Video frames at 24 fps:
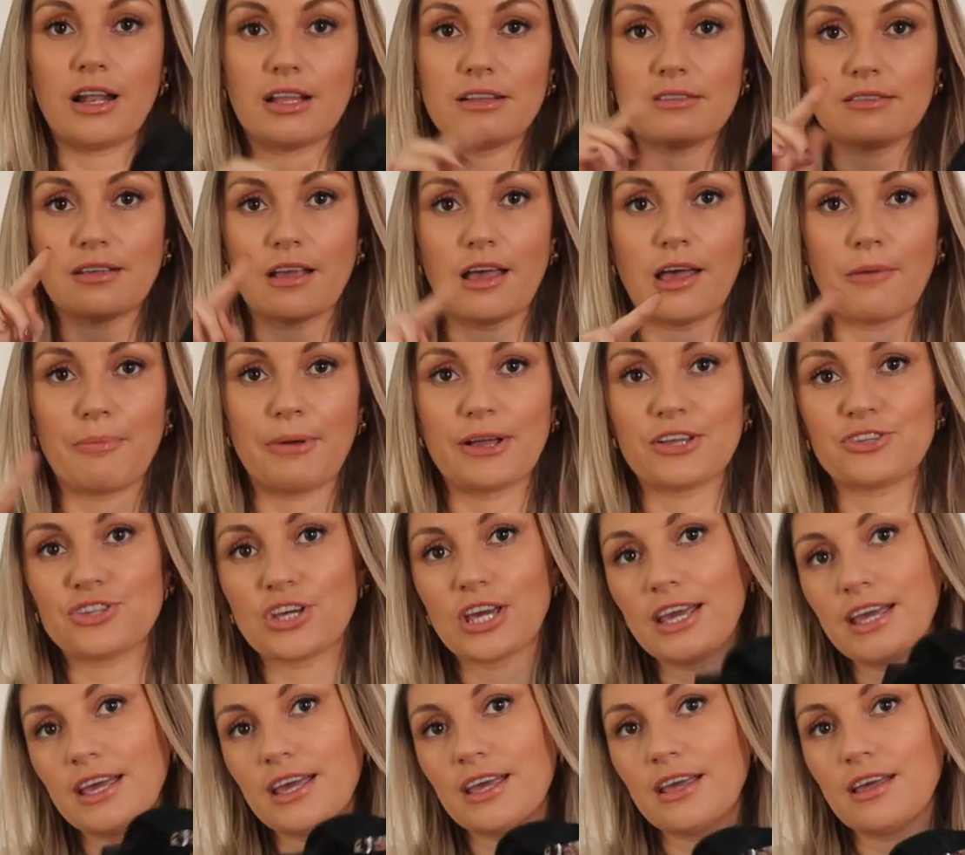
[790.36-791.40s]
I'll insert a picture
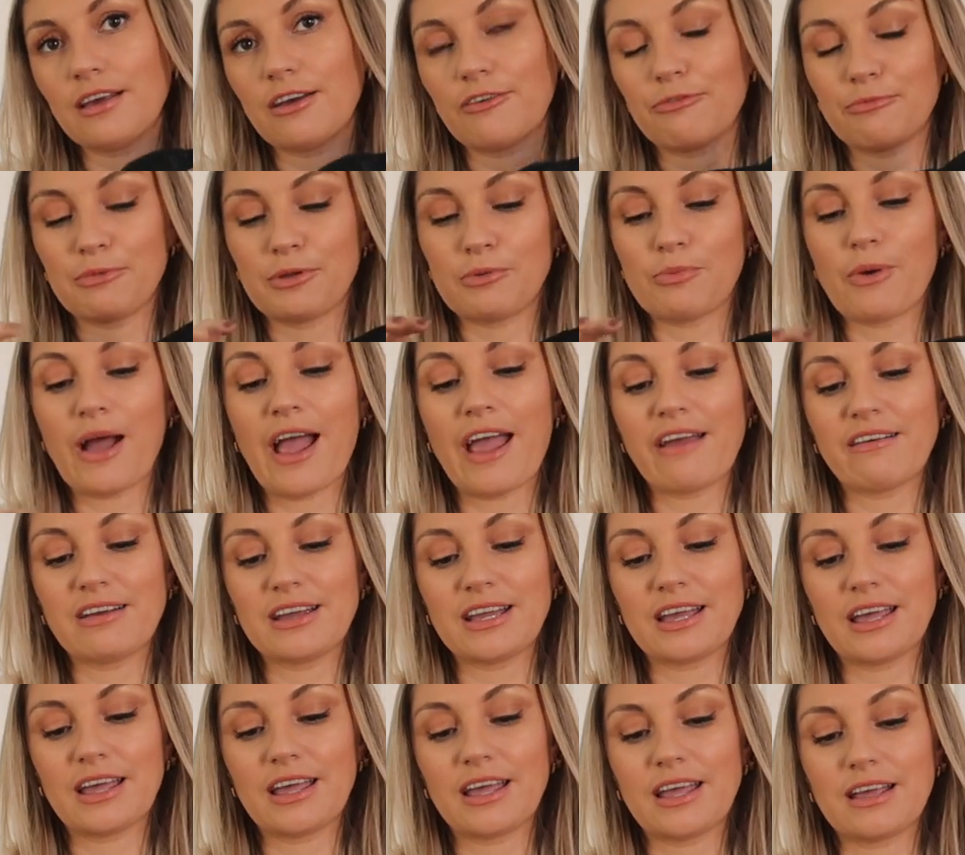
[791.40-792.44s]
here of me
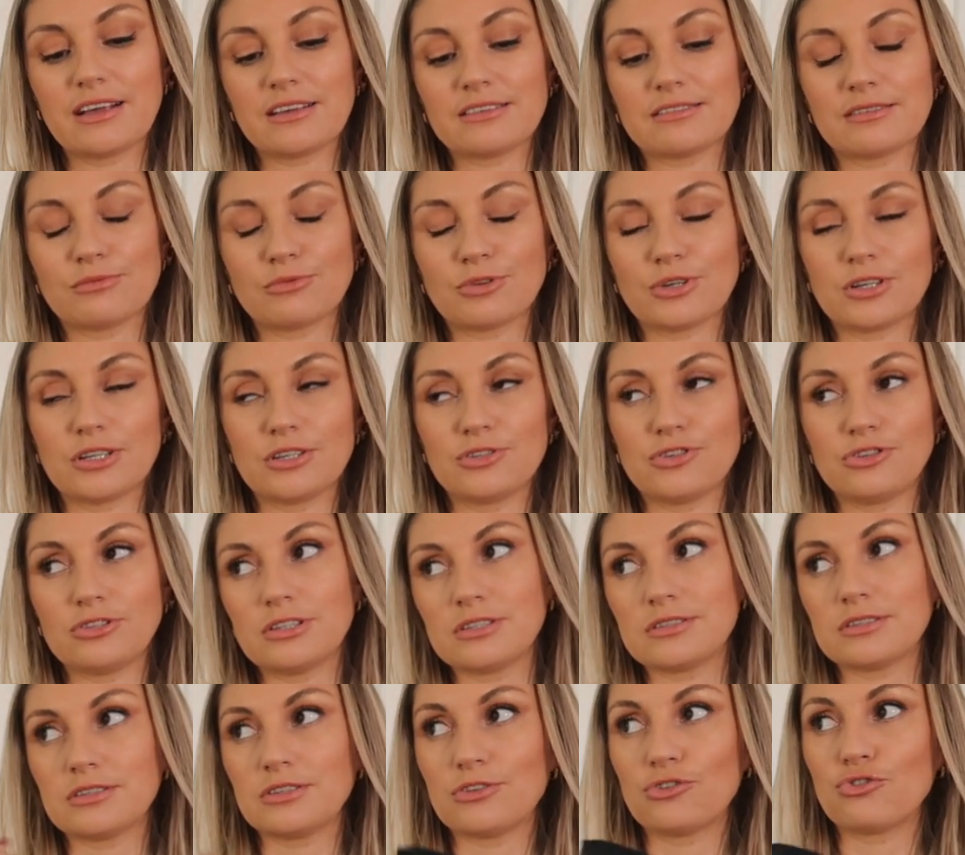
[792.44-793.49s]
wearing it, because I'm not going to do
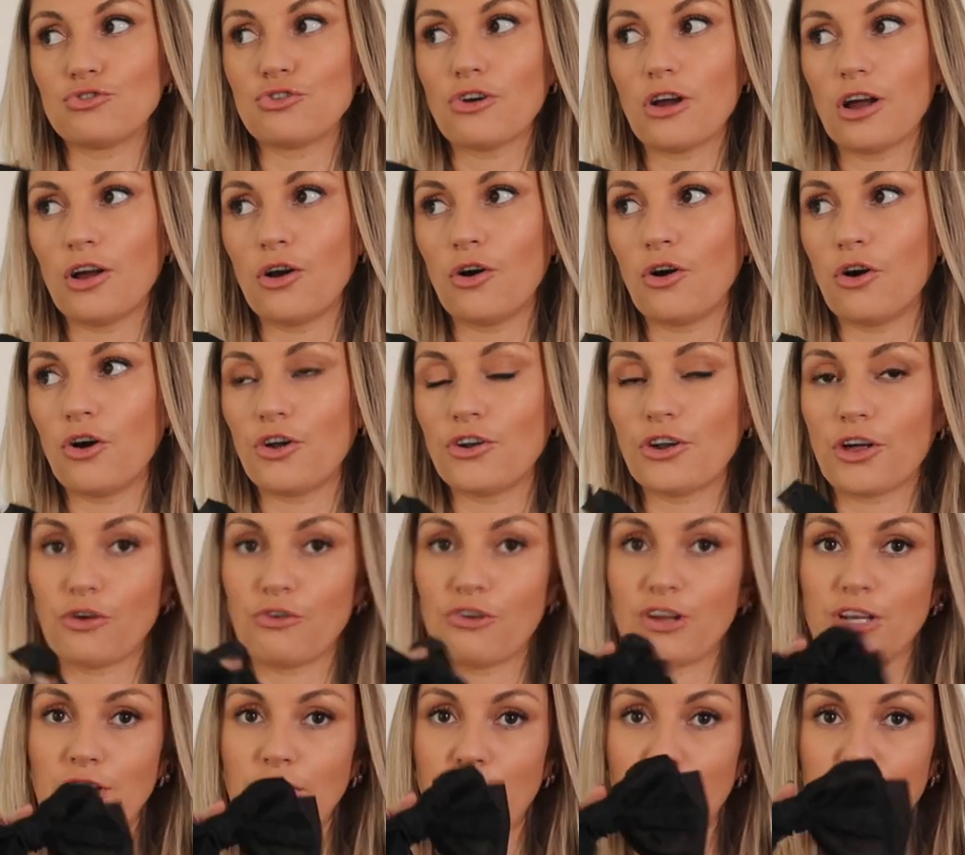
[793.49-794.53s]
this in the try on. I
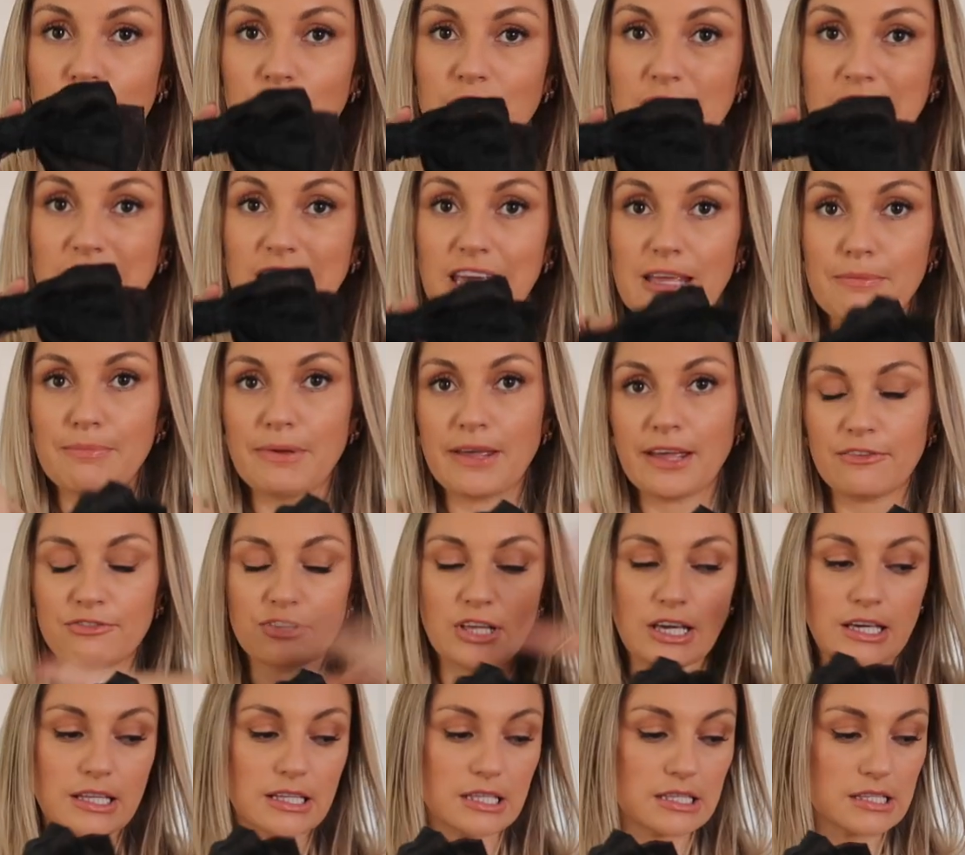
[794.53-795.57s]
already know I'm going to keep it. I've
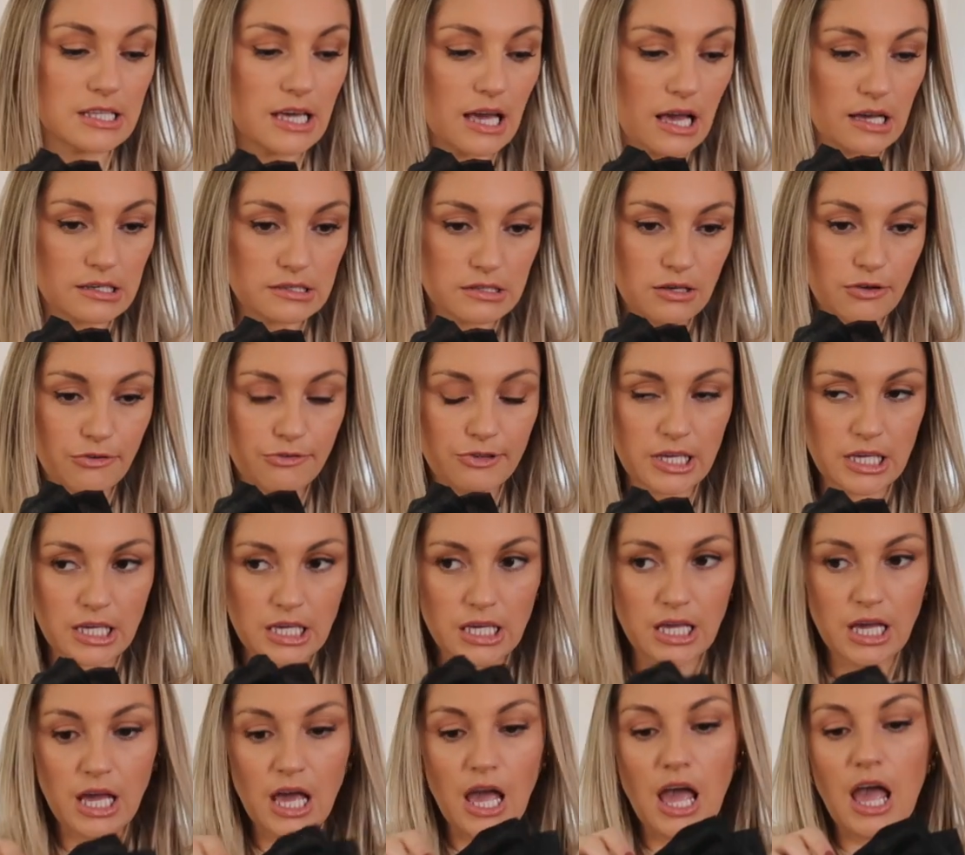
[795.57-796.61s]
taken the tags off it.
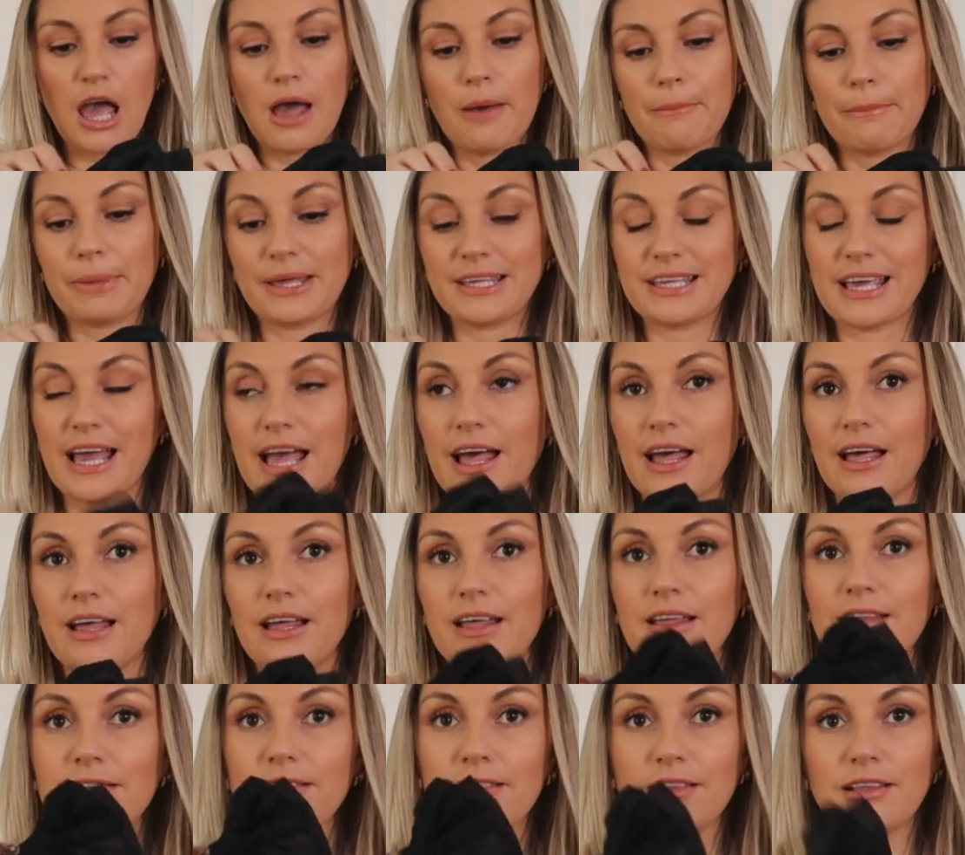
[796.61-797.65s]
But yeah,
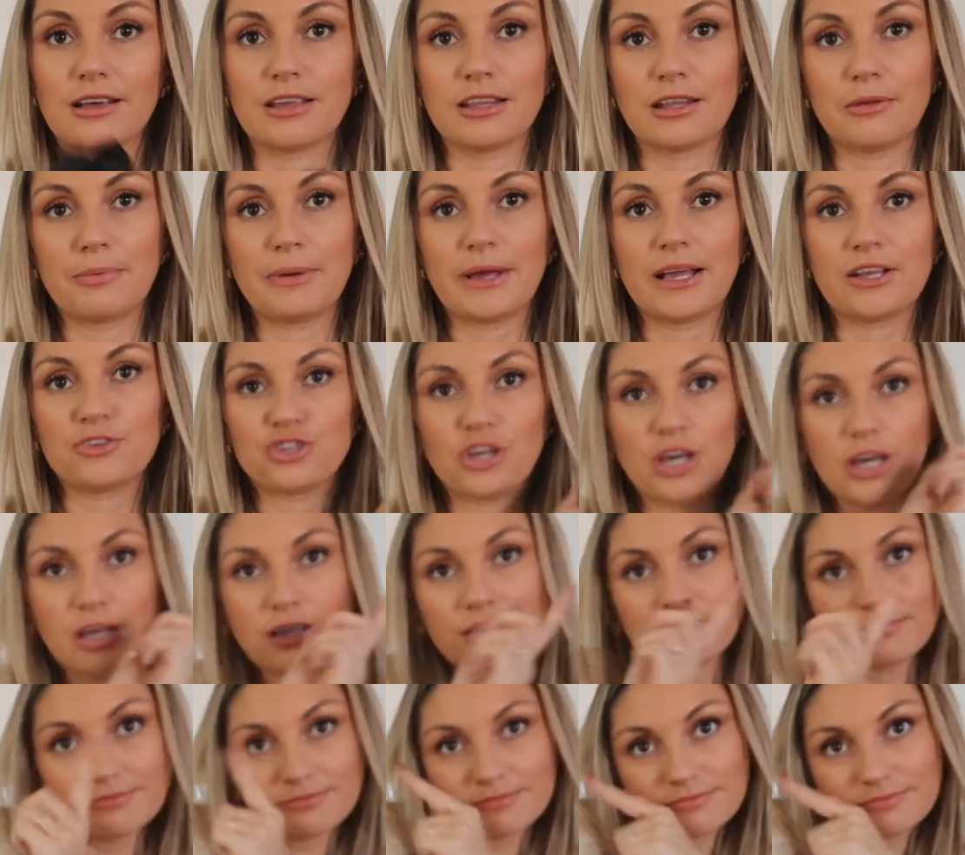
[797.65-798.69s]
look at the picture.